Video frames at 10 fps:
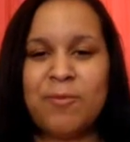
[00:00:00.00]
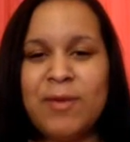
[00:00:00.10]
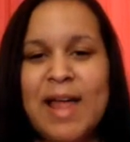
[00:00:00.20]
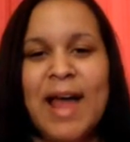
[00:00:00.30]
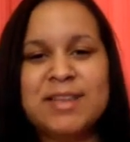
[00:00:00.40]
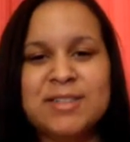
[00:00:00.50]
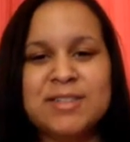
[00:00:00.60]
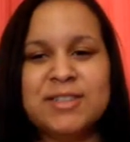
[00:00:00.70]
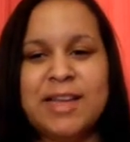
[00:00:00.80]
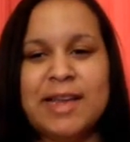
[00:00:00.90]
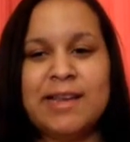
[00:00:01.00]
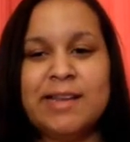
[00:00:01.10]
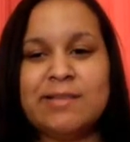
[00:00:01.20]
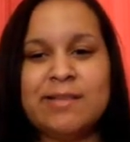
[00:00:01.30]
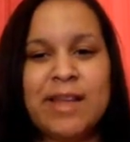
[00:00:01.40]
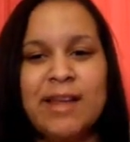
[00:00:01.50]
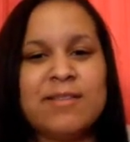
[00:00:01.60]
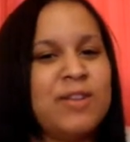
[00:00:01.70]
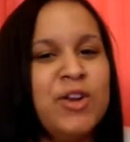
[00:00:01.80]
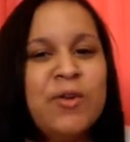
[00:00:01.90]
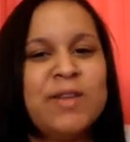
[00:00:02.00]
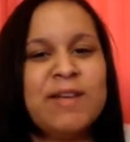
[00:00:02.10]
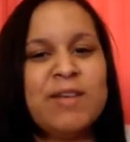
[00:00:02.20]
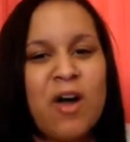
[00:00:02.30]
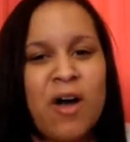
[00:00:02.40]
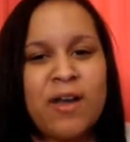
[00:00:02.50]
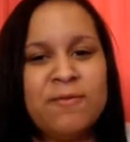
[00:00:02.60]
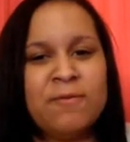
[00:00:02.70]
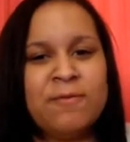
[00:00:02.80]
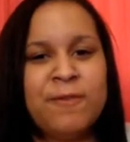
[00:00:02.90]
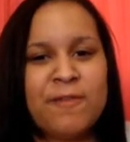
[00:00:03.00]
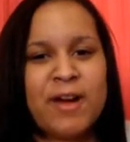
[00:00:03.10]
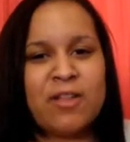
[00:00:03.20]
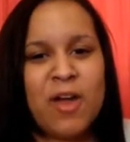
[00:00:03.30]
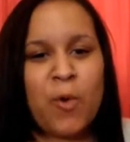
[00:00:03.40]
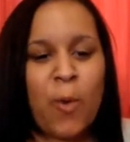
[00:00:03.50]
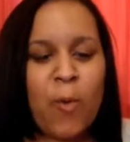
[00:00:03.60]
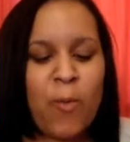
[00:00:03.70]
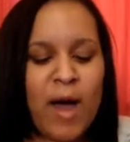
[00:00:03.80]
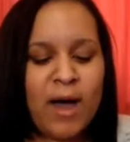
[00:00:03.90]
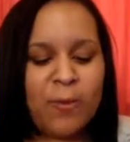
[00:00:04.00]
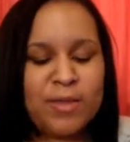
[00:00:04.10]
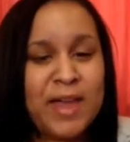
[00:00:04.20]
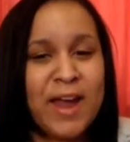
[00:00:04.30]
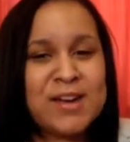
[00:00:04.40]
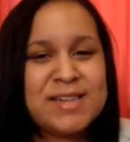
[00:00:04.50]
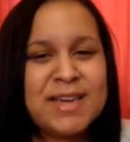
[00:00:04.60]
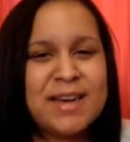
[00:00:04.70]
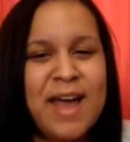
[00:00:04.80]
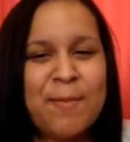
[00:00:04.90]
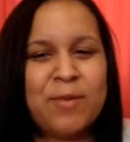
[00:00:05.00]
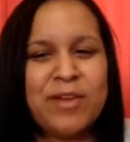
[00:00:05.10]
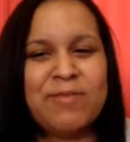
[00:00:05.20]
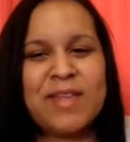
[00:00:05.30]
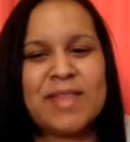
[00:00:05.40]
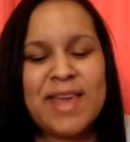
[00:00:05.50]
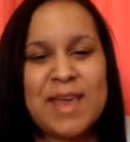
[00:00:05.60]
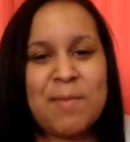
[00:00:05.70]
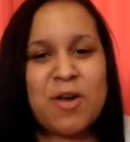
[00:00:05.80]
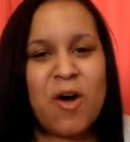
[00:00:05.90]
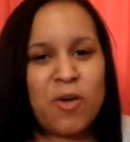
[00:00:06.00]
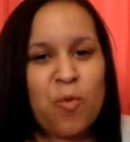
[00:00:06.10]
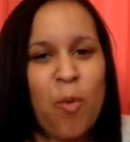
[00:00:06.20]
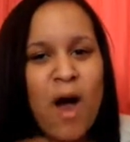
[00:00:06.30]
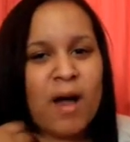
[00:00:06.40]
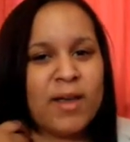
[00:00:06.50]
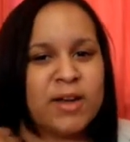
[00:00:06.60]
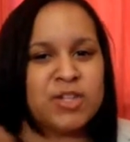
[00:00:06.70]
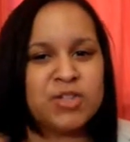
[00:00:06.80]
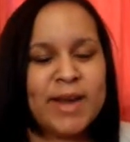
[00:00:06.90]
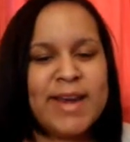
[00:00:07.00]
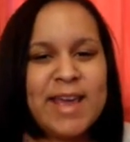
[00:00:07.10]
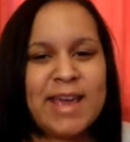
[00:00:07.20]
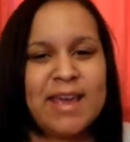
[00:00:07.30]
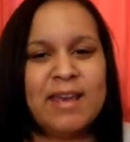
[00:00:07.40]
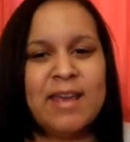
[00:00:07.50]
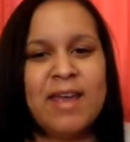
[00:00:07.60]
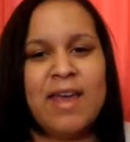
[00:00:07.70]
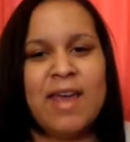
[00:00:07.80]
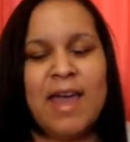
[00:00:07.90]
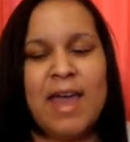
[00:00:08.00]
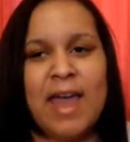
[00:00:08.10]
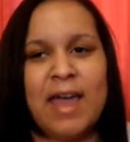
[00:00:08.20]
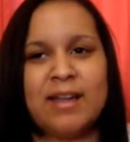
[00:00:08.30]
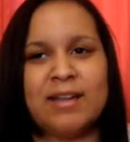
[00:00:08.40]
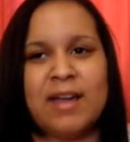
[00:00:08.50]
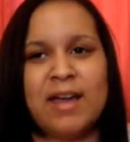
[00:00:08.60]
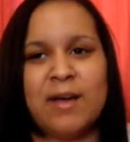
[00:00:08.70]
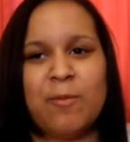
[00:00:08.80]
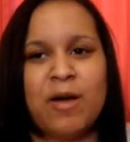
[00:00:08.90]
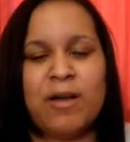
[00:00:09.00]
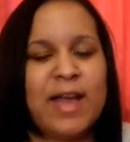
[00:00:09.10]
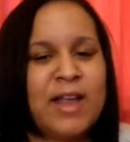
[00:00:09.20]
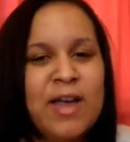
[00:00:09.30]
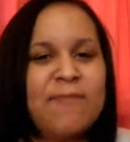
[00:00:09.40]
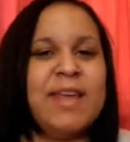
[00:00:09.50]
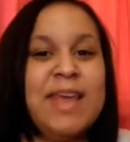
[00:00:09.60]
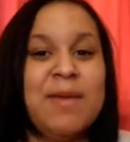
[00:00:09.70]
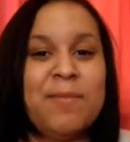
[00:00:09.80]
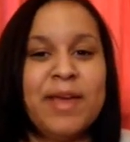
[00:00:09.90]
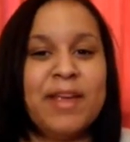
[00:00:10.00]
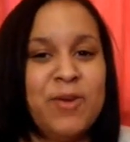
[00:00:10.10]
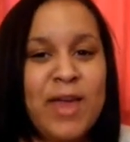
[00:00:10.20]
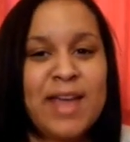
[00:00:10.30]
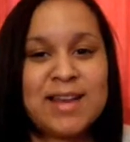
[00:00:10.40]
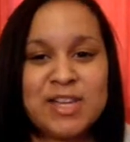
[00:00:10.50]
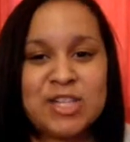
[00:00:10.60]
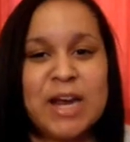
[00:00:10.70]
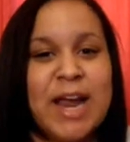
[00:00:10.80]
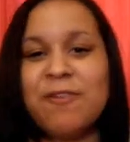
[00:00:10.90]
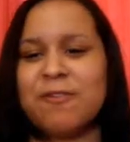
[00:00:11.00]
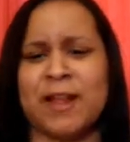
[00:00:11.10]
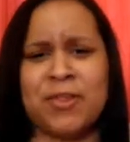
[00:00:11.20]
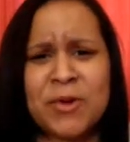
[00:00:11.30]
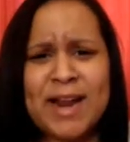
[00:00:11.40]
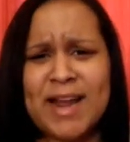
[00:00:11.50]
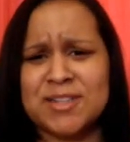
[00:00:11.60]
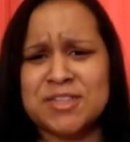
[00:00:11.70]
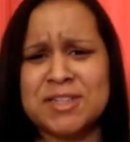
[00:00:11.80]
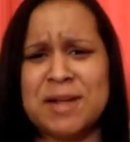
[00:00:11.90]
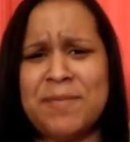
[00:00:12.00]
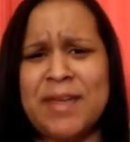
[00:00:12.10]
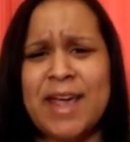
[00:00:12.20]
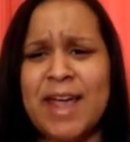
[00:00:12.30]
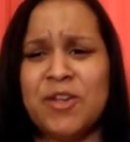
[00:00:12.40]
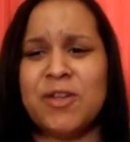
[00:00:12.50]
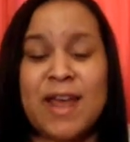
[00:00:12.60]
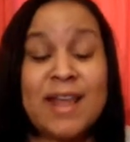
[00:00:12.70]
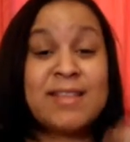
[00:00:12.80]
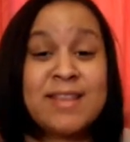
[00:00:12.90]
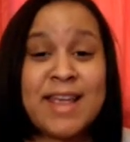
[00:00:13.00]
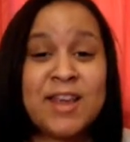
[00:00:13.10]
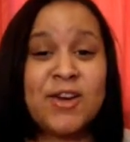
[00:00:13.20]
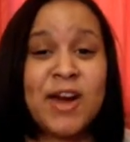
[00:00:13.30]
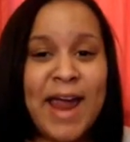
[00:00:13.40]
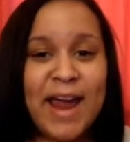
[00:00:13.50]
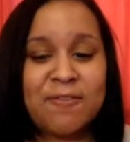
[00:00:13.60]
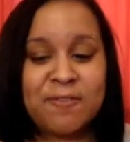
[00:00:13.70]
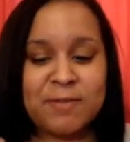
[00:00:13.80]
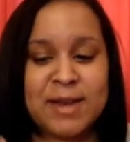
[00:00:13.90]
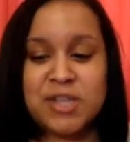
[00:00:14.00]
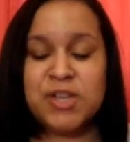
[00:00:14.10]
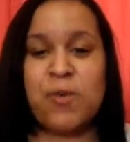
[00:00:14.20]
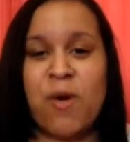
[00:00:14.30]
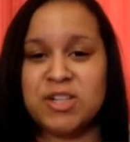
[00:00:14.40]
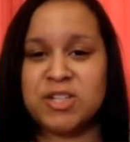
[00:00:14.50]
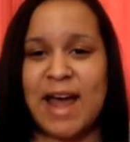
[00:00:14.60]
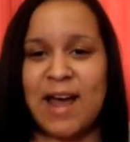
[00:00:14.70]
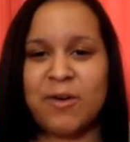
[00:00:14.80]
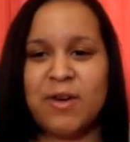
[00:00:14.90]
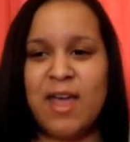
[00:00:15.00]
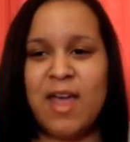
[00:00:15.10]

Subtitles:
relaxers, if you don't leave it on for a very long while with keratin, I believe that they keep it on while you're straightening it, and and you have to keep it. You can't touch your hair for like 3 days or something, and it's in your hair until you wash it out.